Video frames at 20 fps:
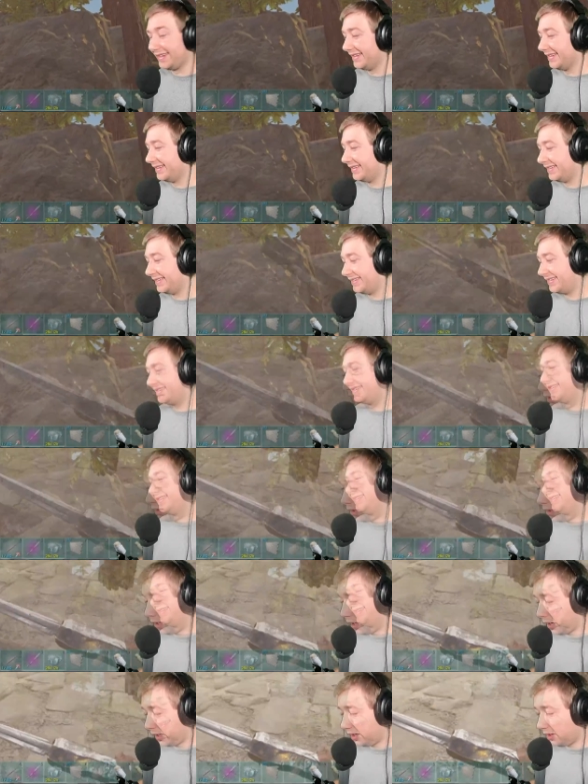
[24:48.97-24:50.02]

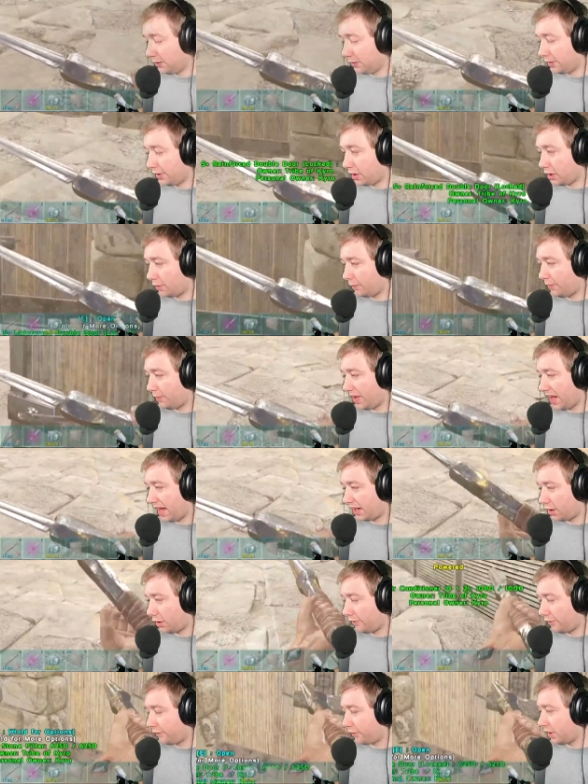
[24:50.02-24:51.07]
All right, here we are back
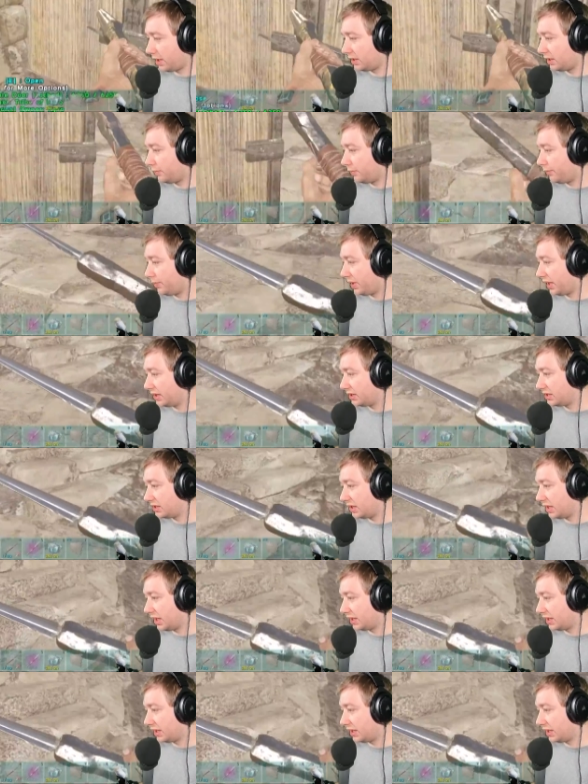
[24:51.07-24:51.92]
over at the base,